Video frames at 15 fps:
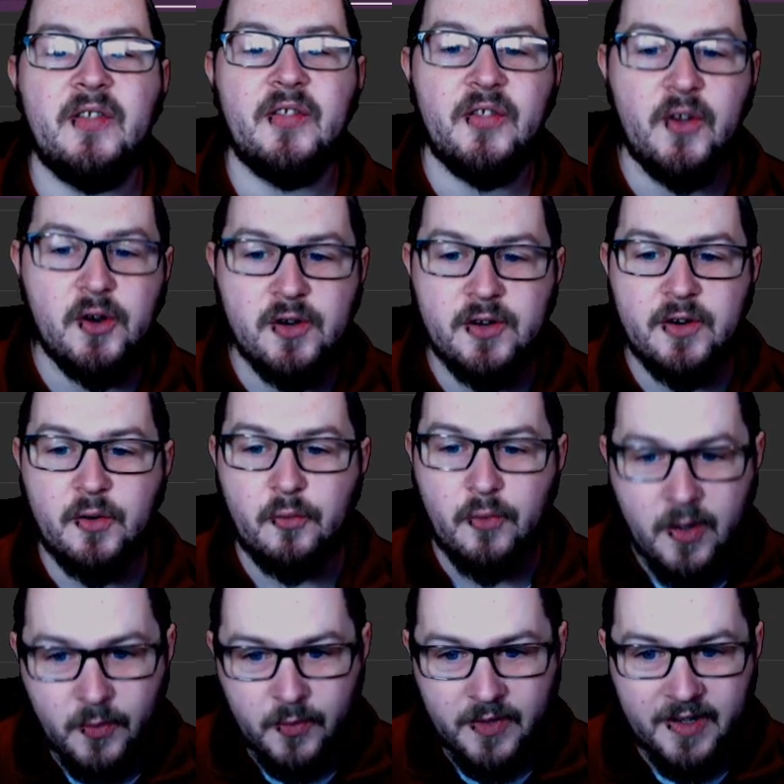third
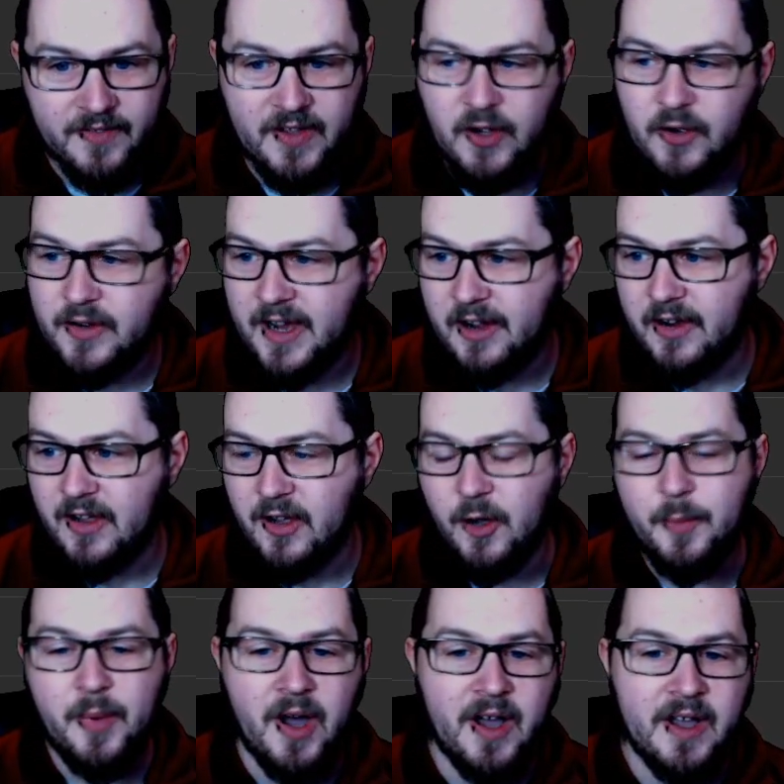round of the Hungarian
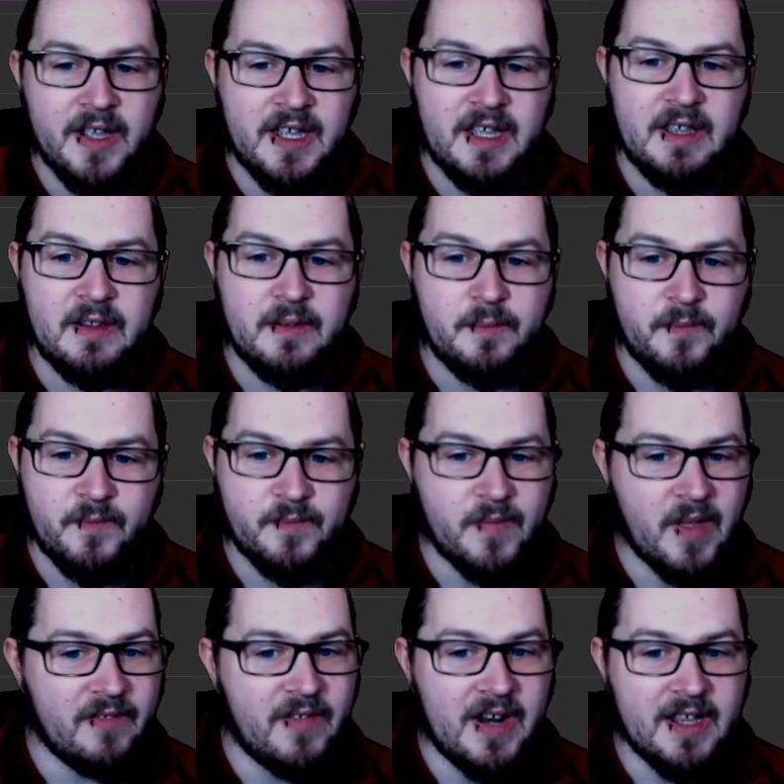Cup. I
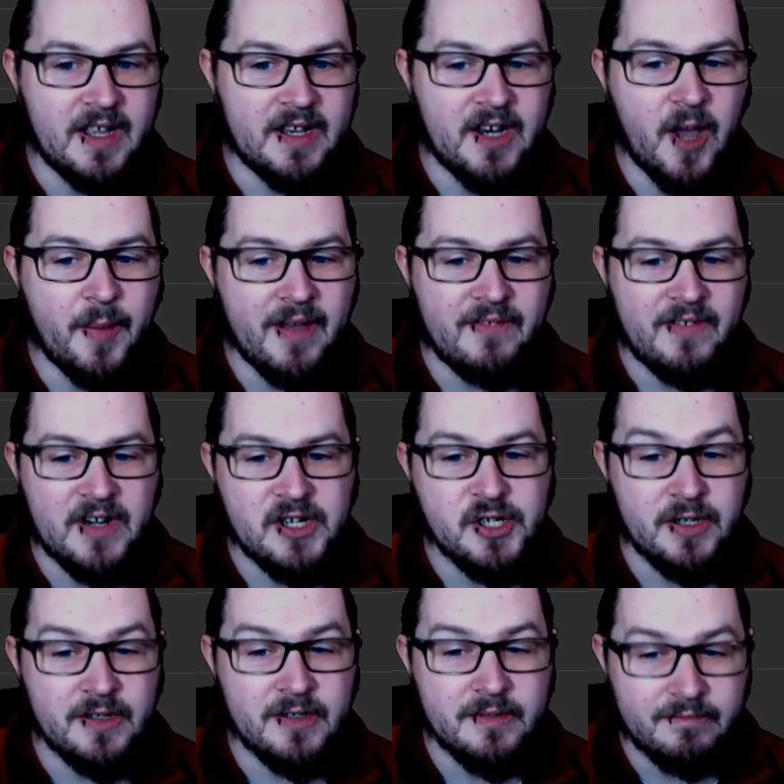feel like a top half finish